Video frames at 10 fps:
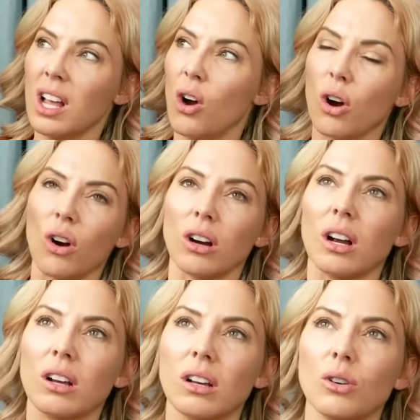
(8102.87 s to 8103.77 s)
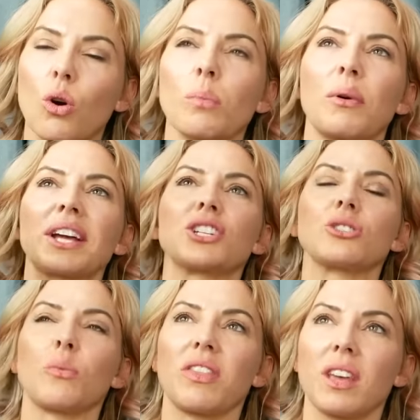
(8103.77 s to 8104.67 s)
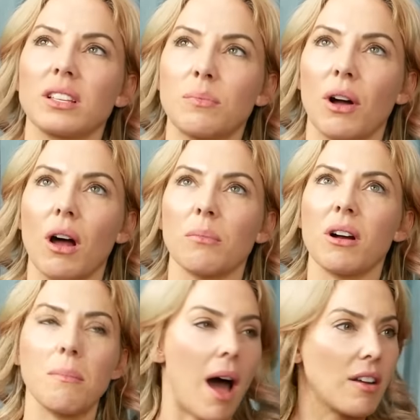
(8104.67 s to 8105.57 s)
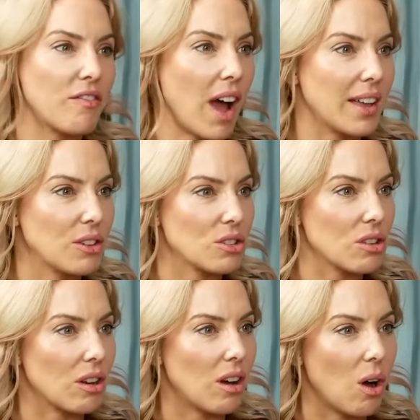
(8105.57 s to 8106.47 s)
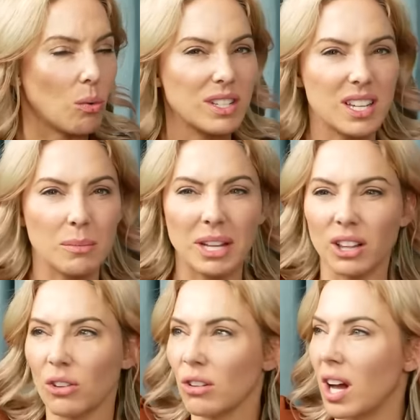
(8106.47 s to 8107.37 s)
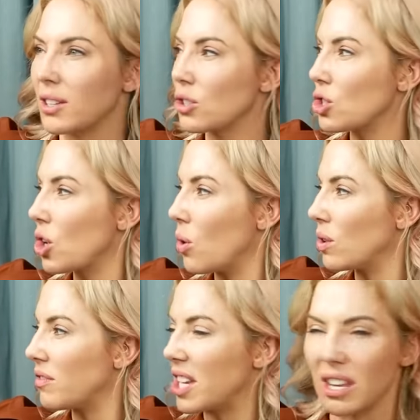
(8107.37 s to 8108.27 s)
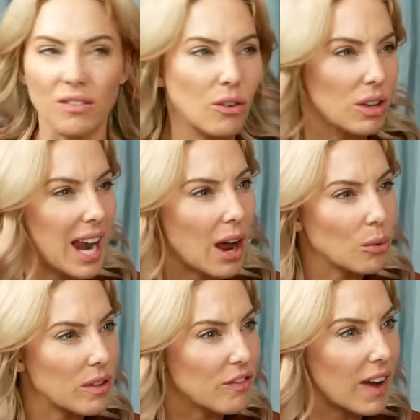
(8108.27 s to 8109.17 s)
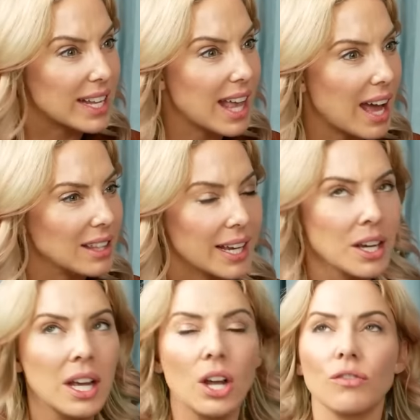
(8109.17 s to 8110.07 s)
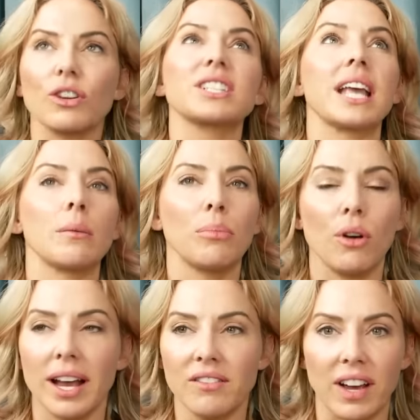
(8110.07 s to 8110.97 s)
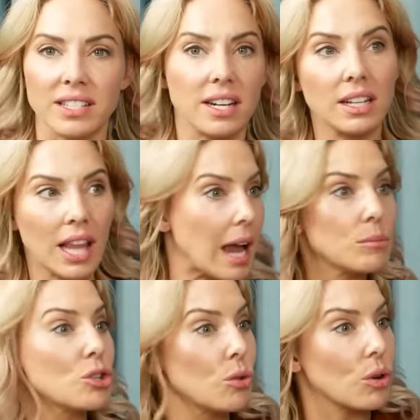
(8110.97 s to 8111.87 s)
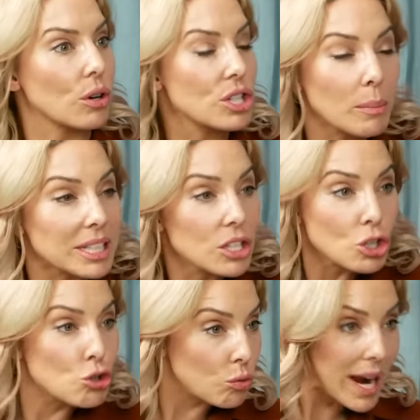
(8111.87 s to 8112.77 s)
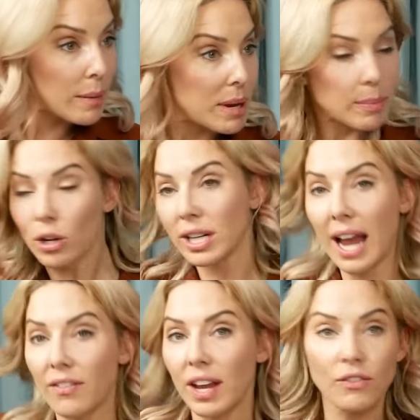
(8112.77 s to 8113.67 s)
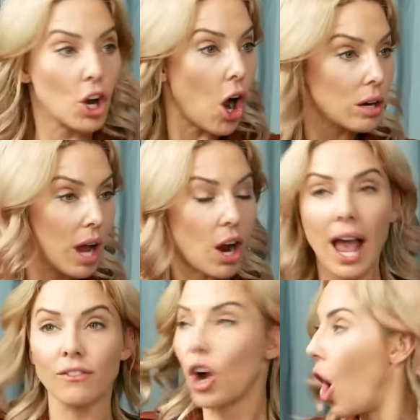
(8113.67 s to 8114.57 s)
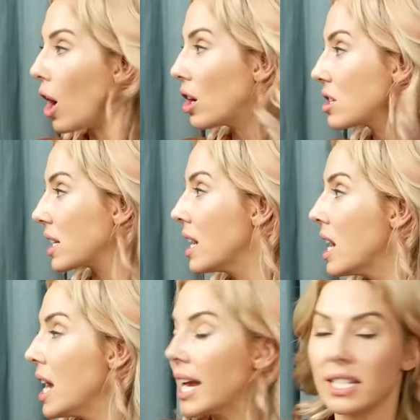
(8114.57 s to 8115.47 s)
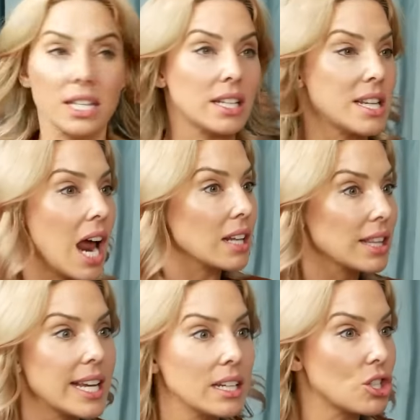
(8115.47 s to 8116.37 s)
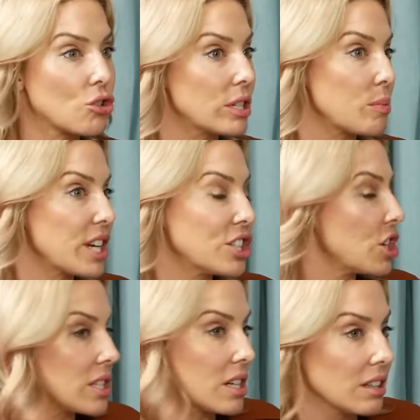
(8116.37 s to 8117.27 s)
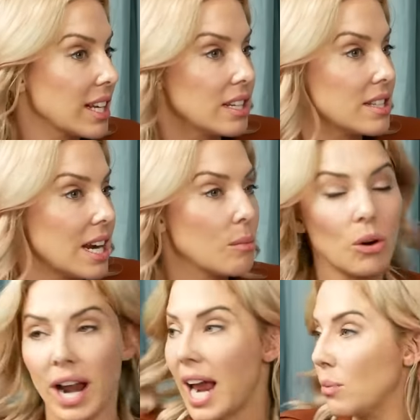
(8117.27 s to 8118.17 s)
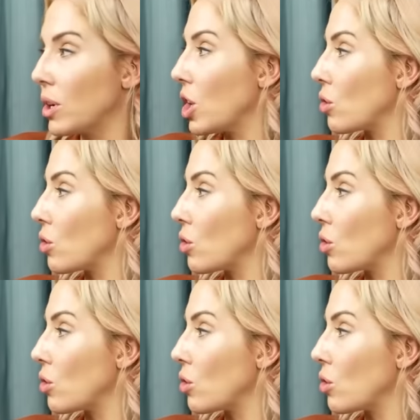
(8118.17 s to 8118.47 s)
or corporations, when things become commodified, there's always going to be a little undertone of evil. And how do we fight that? Like, for example, I invested in Lime scooters. And I'm like, this is great. People aren't going to have cars. And it's not elitist. Transportation isn't elitist anymore. And anyone can